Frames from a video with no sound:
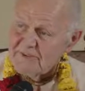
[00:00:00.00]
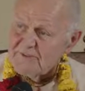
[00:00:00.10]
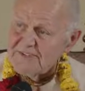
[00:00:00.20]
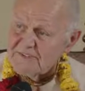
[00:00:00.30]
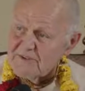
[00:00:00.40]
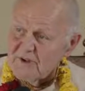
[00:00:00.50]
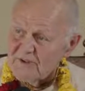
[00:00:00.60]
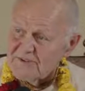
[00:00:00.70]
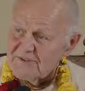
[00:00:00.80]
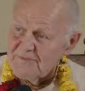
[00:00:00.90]
Greece a
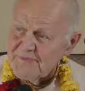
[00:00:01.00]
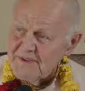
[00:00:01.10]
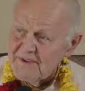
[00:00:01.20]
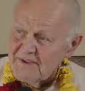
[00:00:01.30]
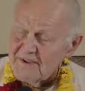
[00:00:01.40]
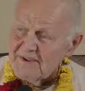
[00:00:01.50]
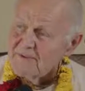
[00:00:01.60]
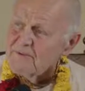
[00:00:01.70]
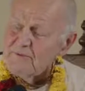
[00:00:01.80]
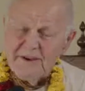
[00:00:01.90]
lot.
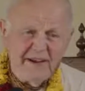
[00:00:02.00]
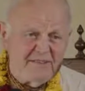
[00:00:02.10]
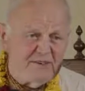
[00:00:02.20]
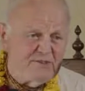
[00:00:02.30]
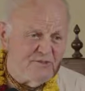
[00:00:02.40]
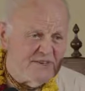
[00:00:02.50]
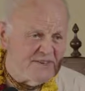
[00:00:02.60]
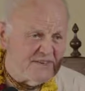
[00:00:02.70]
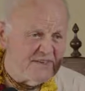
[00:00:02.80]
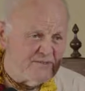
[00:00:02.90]
Where are the
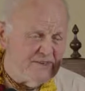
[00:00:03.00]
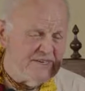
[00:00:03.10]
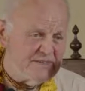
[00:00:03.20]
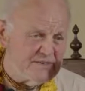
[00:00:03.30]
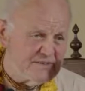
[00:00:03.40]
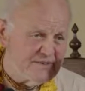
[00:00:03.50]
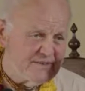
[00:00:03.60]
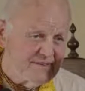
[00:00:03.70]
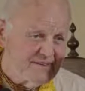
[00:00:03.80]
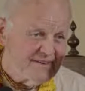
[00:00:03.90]
trees in Greece?
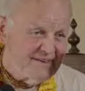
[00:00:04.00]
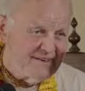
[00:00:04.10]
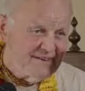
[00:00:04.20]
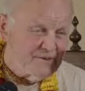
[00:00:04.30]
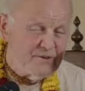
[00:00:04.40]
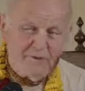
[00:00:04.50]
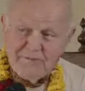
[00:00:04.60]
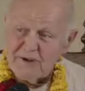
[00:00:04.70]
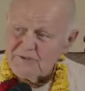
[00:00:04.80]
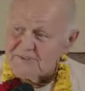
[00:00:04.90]
The
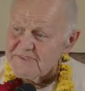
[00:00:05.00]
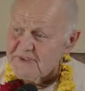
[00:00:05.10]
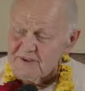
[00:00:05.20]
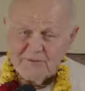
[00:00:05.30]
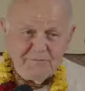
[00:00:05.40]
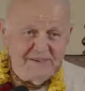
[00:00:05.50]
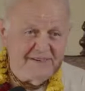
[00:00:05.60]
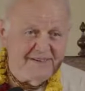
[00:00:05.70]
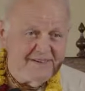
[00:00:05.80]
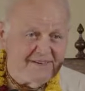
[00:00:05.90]
mountains are
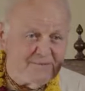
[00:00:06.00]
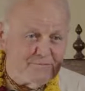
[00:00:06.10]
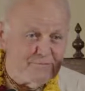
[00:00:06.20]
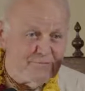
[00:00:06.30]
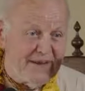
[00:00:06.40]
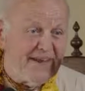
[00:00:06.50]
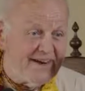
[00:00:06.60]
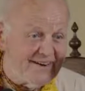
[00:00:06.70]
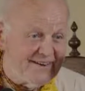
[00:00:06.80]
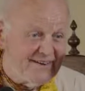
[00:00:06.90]
completely
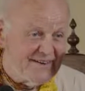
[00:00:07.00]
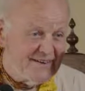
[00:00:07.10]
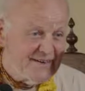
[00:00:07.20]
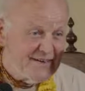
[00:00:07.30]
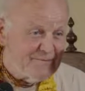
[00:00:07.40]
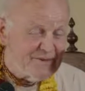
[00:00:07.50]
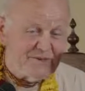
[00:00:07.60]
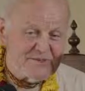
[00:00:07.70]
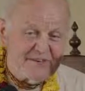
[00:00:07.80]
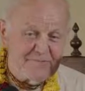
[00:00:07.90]
bare
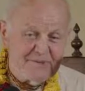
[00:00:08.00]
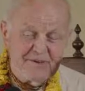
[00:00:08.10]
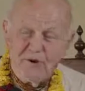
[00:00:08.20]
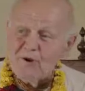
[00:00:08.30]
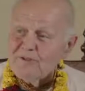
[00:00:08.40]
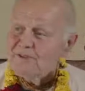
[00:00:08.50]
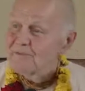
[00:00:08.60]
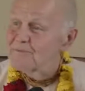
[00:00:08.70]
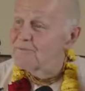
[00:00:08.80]
because all the